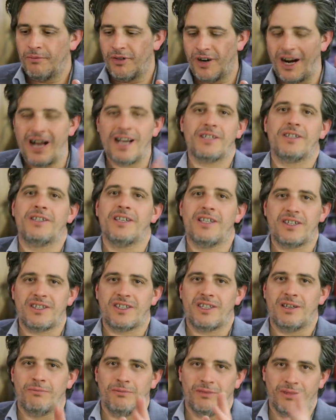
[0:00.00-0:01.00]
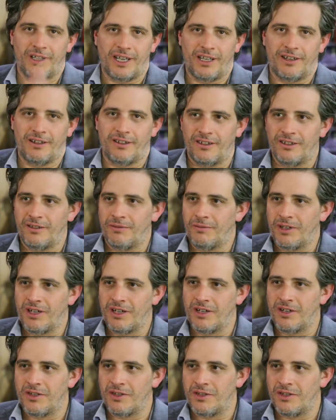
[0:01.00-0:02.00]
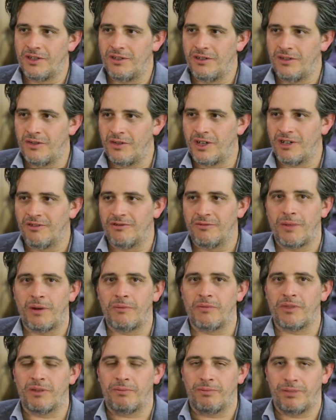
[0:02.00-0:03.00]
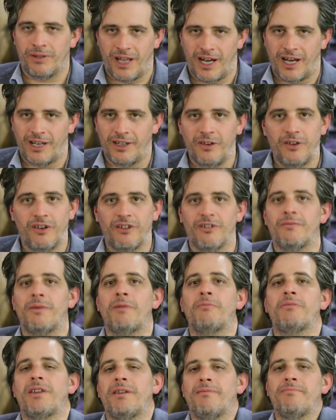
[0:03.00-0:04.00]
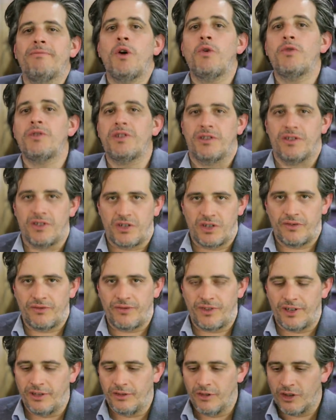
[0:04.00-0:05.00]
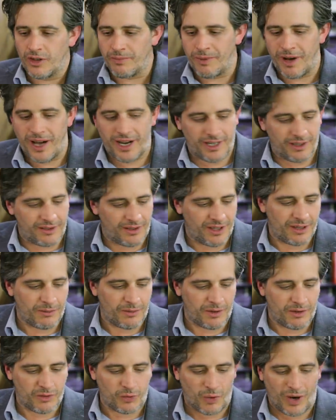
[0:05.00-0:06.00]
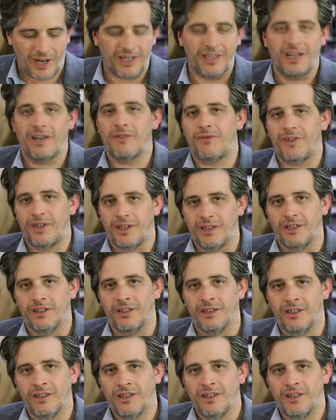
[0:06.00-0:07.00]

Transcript: Process them later, because you can remember the plot. You can remember the emotions you feel. Look back and think about, why did I feel